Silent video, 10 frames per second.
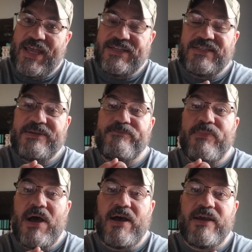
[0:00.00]
and
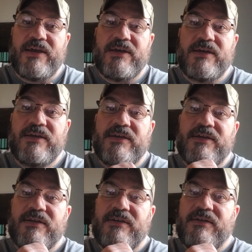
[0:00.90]
debug
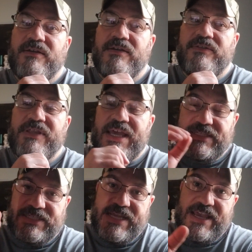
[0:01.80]
the
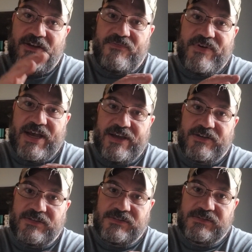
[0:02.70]
STL
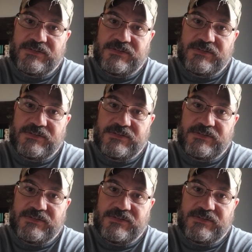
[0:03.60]
file,